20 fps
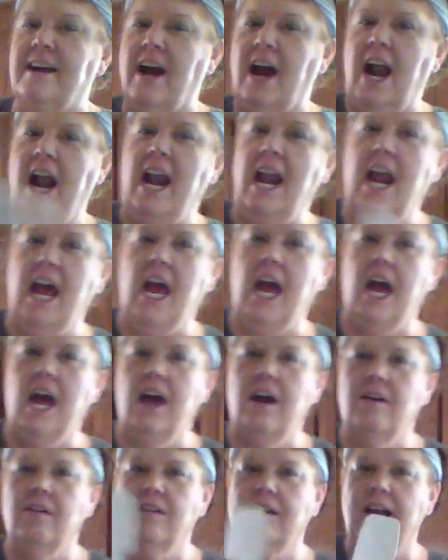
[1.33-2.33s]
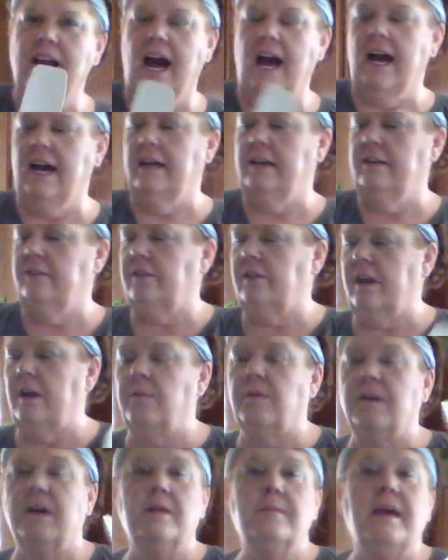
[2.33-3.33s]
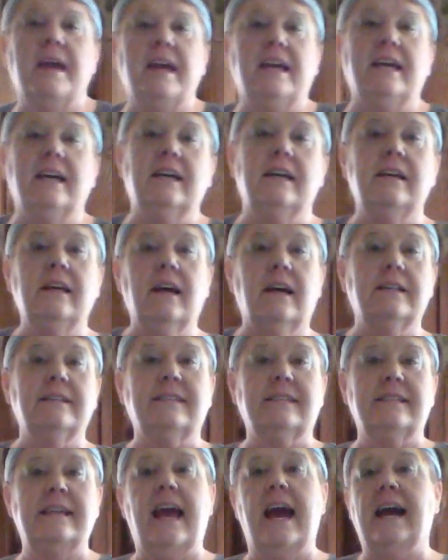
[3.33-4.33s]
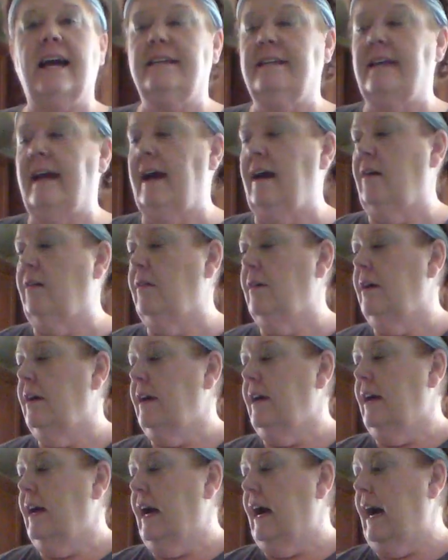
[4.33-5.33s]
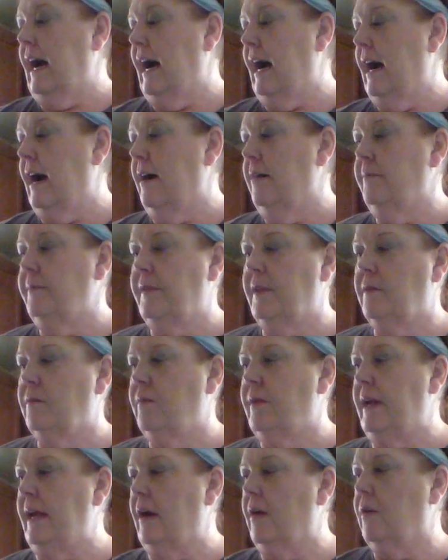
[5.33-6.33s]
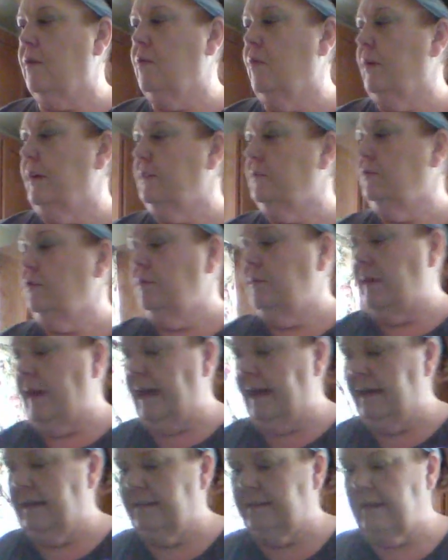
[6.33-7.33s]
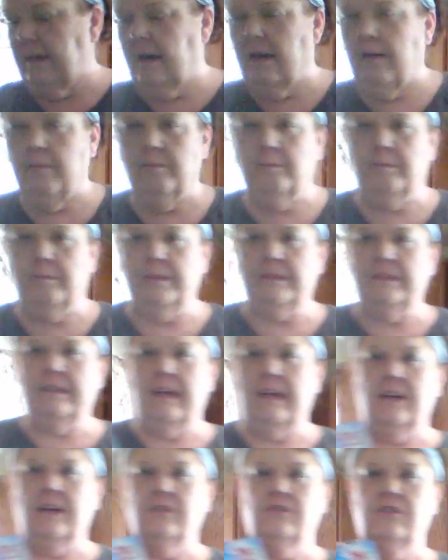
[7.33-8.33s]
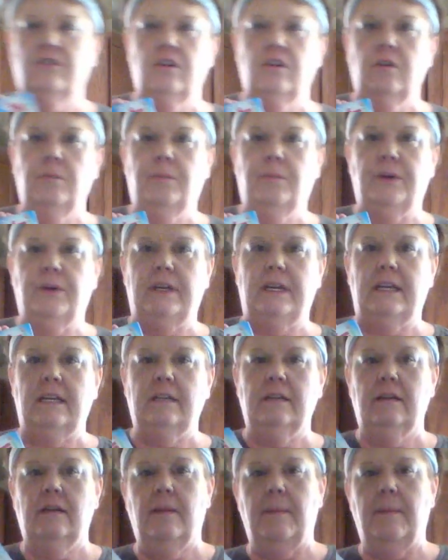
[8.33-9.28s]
Hello, guys. Okay, we're gonna make a snack now. We are going to make some pistachio pudding,